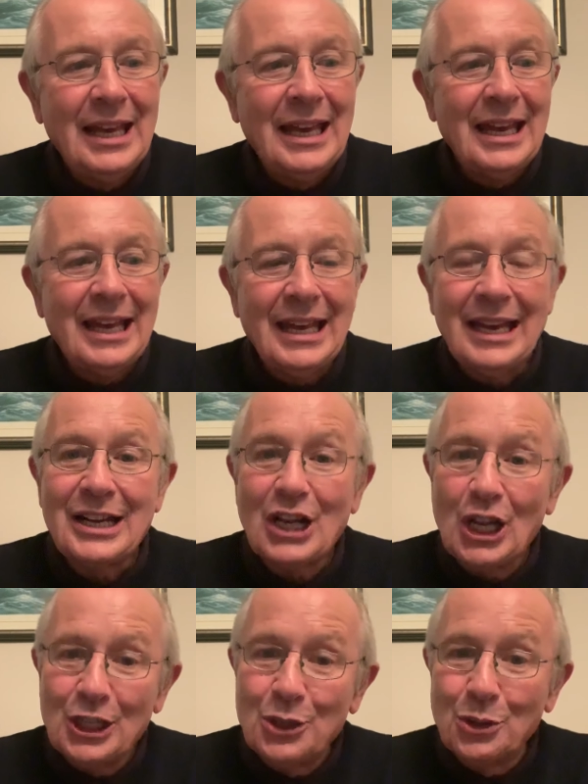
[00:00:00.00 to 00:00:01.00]

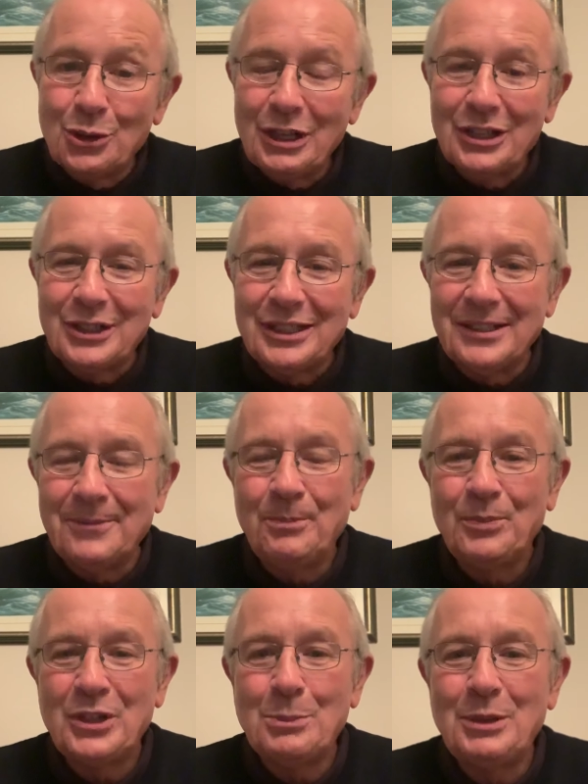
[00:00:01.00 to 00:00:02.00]
Colin O'Riordan
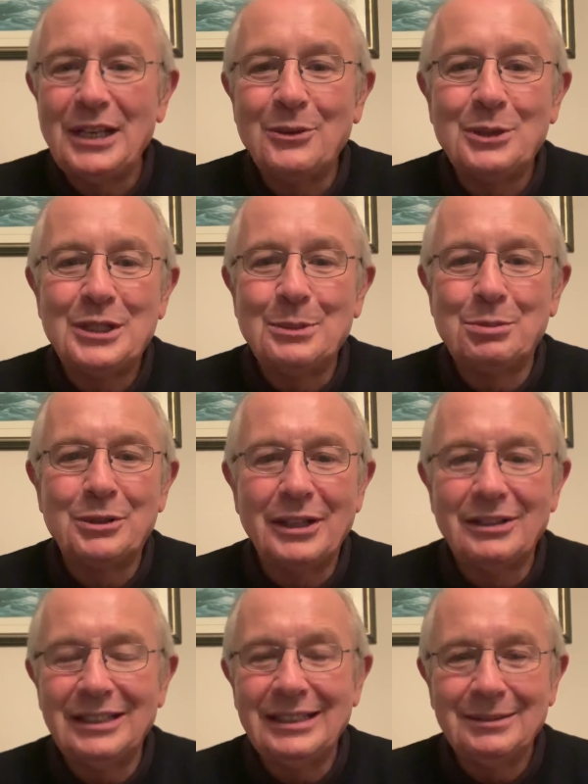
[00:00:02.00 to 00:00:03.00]
to play with
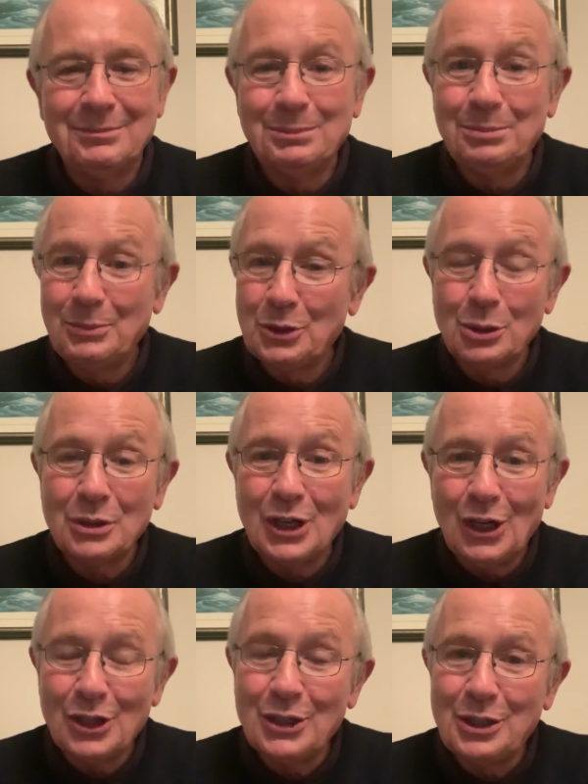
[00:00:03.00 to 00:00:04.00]
Tipperary. So
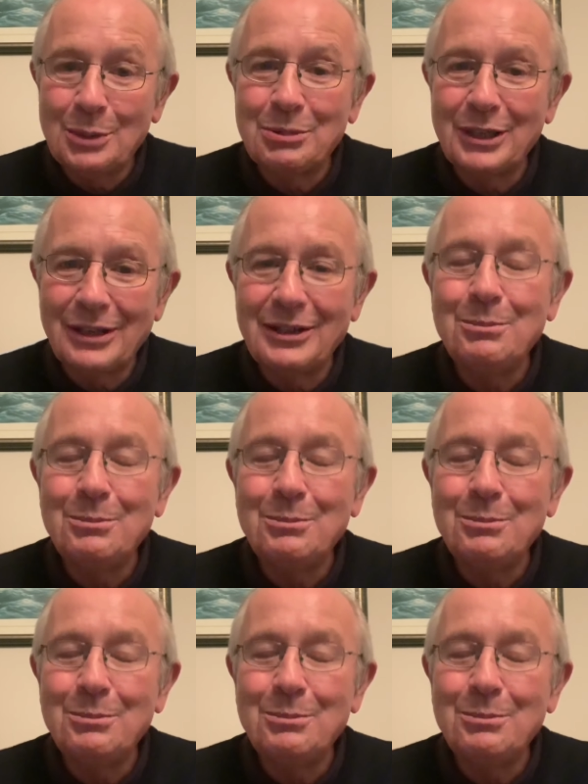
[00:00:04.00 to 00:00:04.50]
Cork and Tipperary,